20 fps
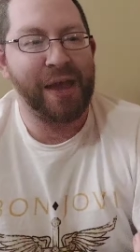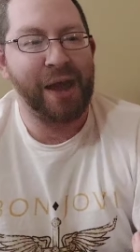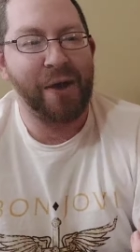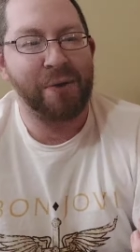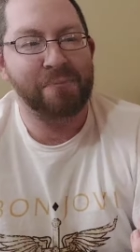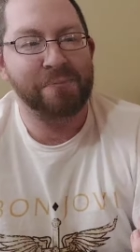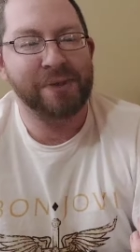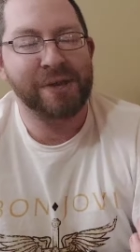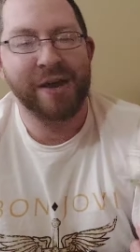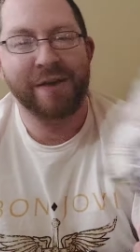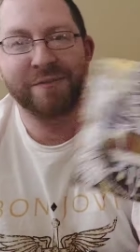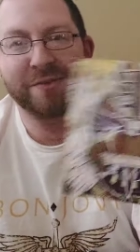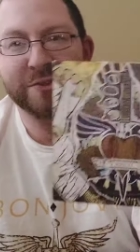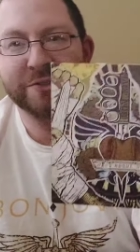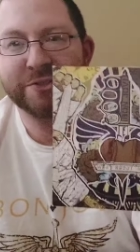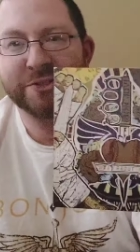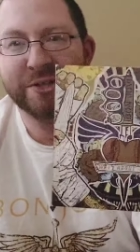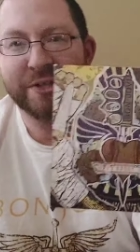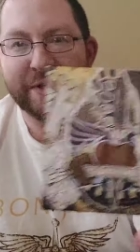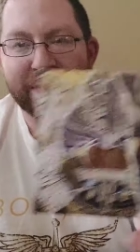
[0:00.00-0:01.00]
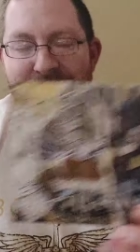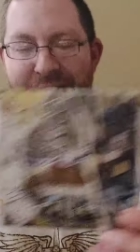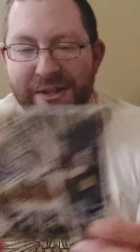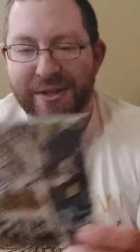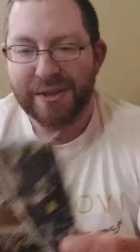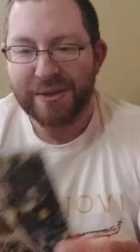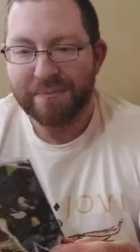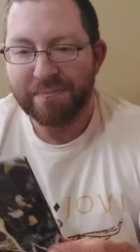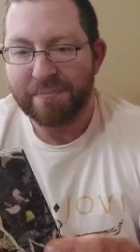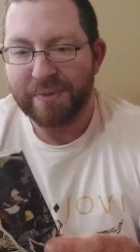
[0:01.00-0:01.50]
album covers,
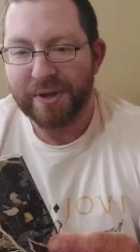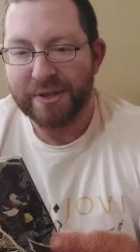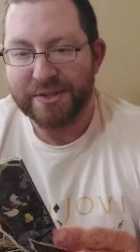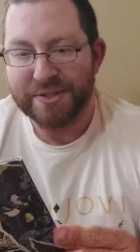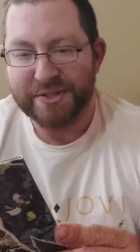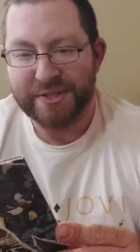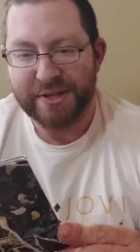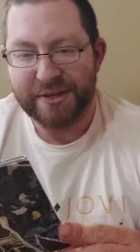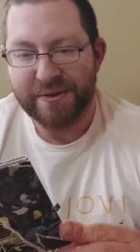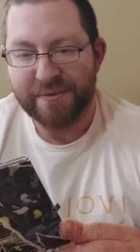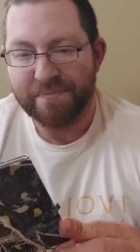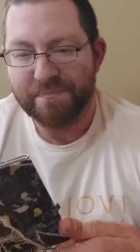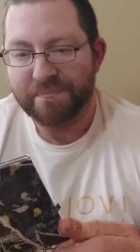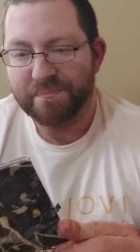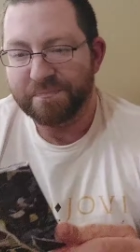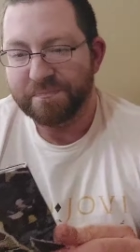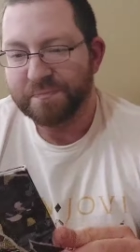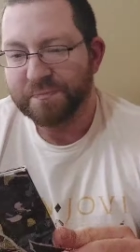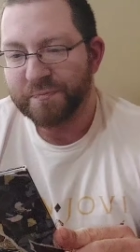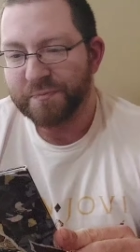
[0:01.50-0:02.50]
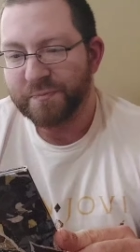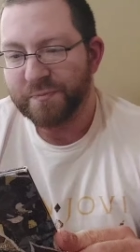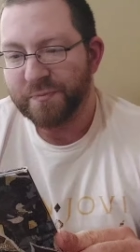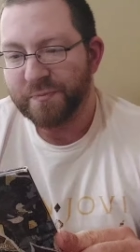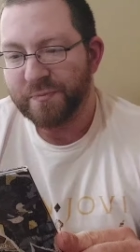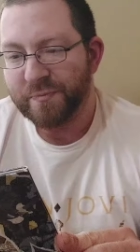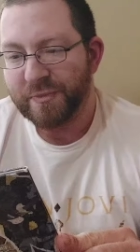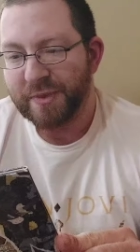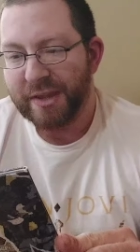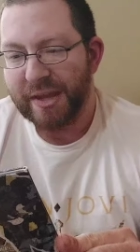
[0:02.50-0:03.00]
but um,
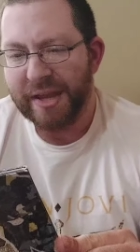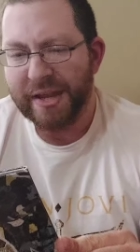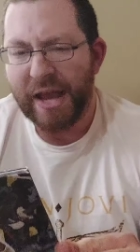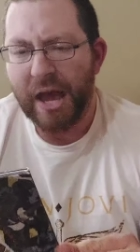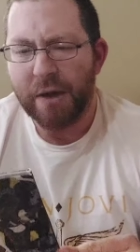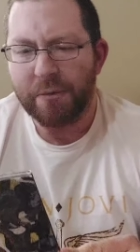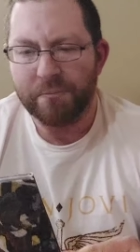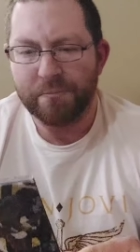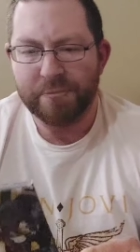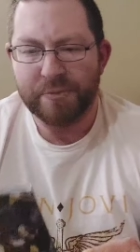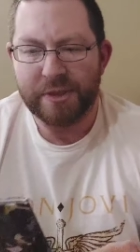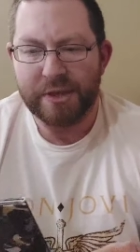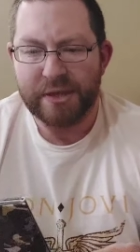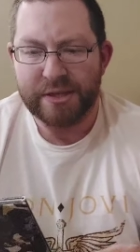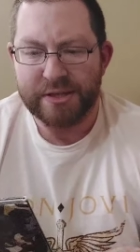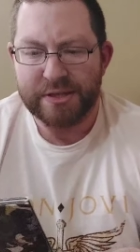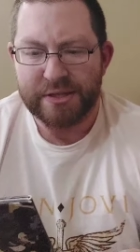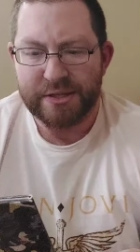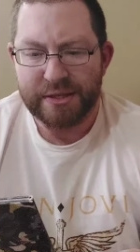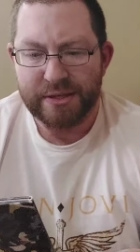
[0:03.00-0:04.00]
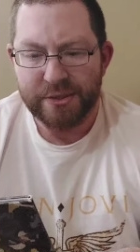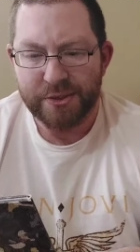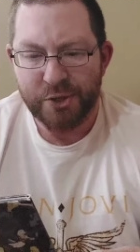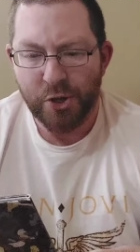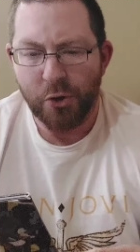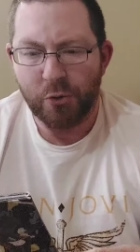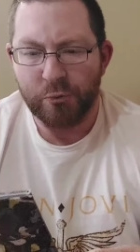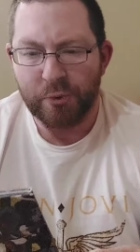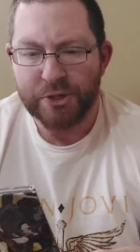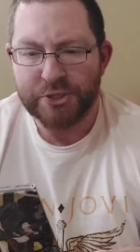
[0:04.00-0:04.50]
an album that,
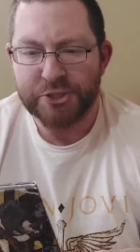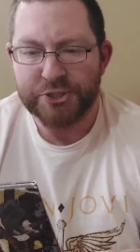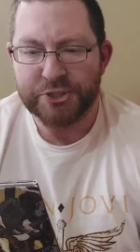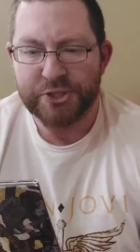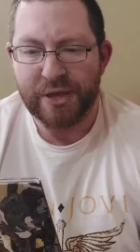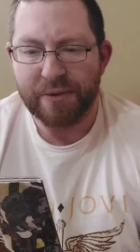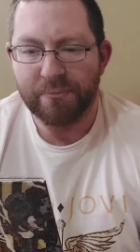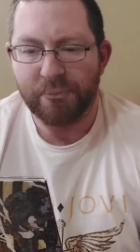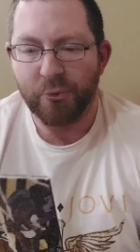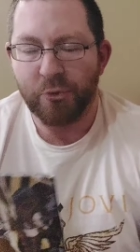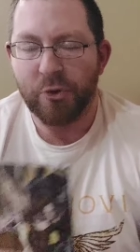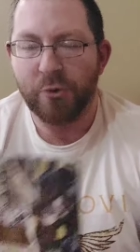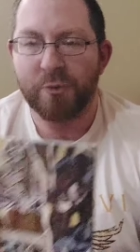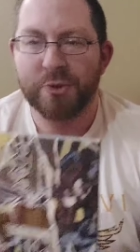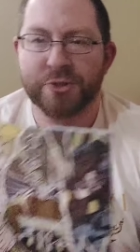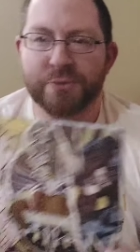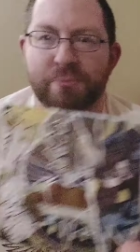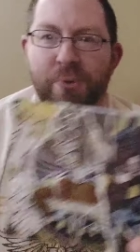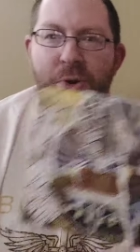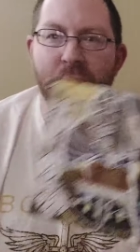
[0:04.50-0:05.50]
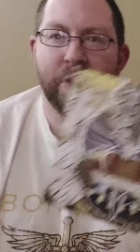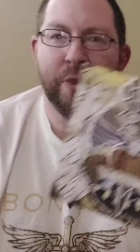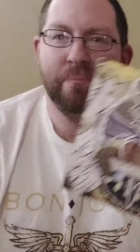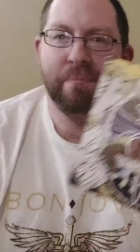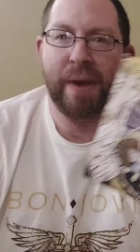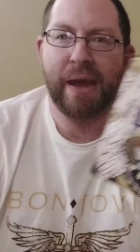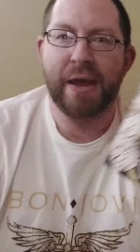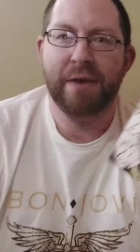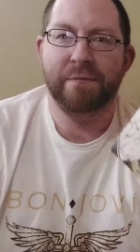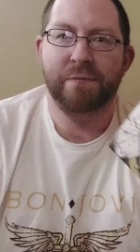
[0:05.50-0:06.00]
though Richie Sambora was a part of the
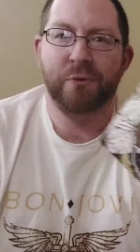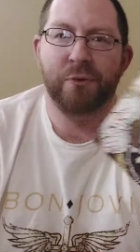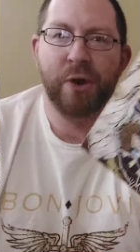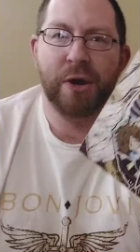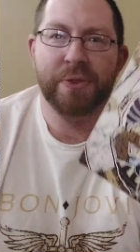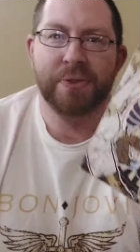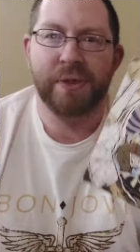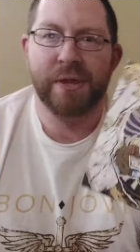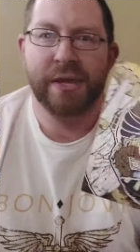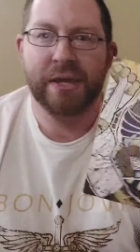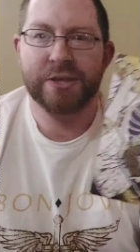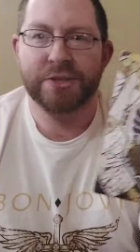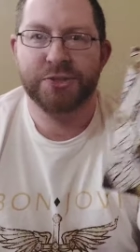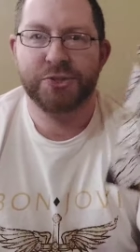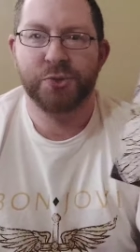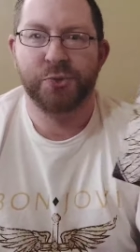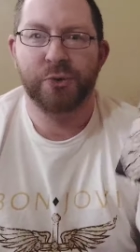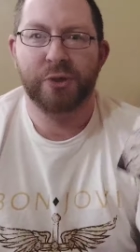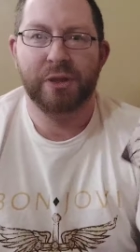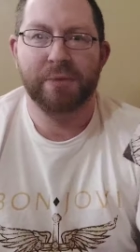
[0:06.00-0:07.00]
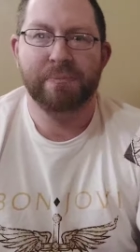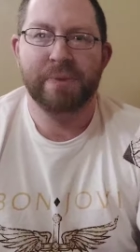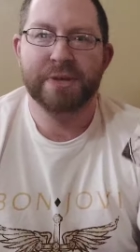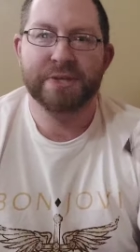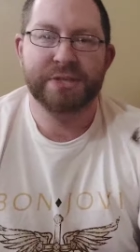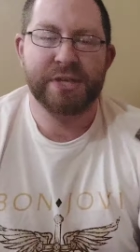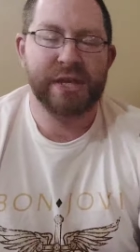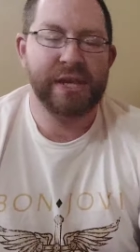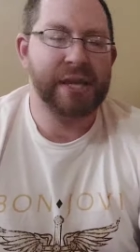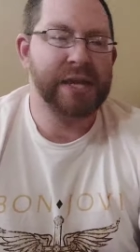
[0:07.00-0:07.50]
band for, I think it's sorely
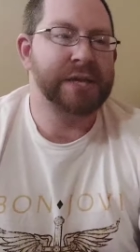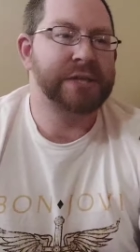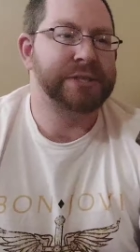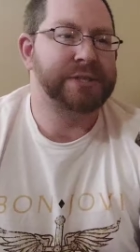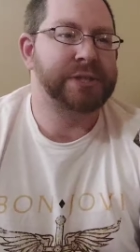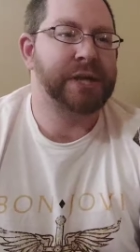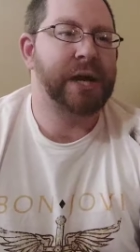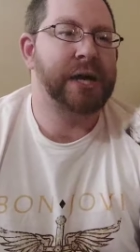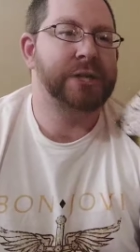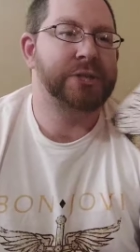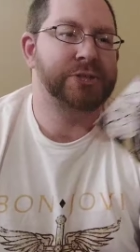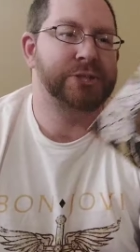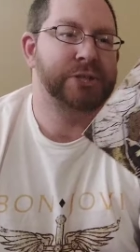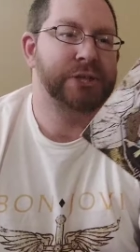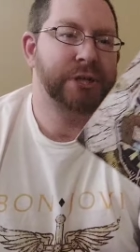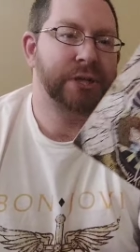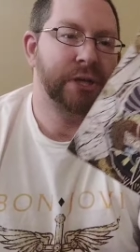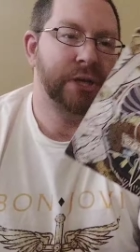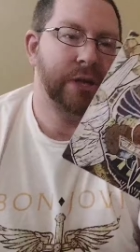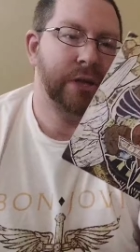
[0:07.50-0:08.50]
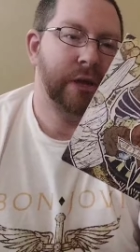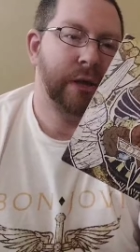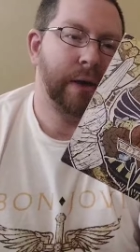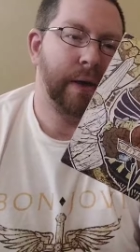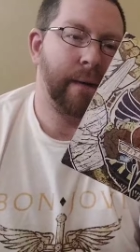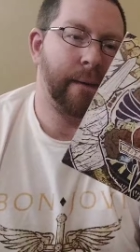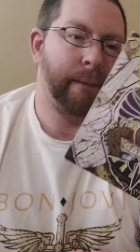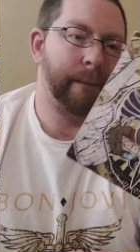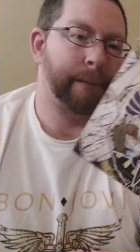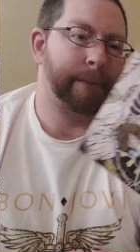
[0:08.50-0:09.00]
missing his touch.
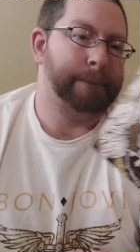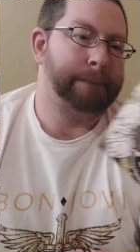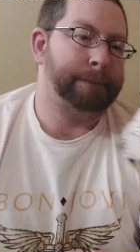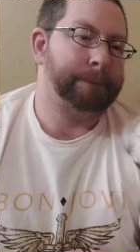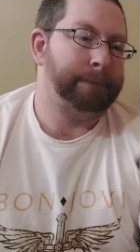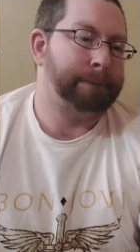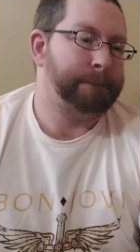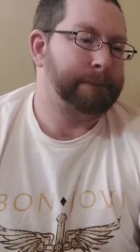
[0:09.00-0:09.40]
Um,